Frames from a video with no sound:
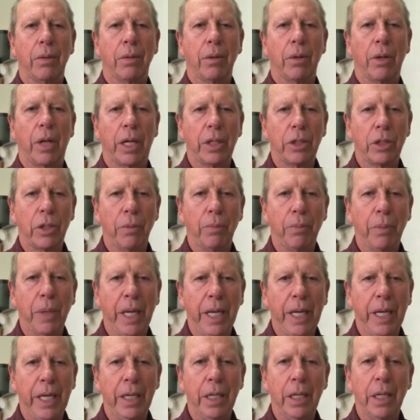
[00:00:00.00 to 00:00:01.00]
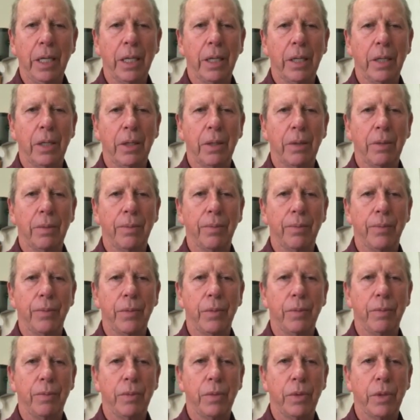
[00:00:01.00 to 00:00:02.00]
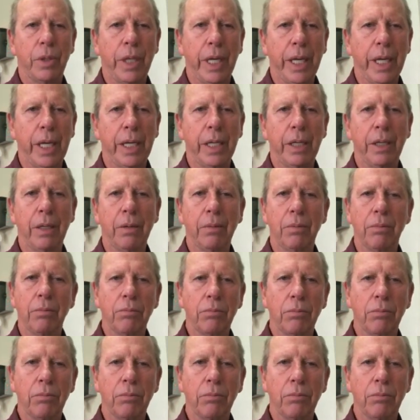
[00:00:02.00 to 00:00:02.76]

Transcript: lots of pain, 10,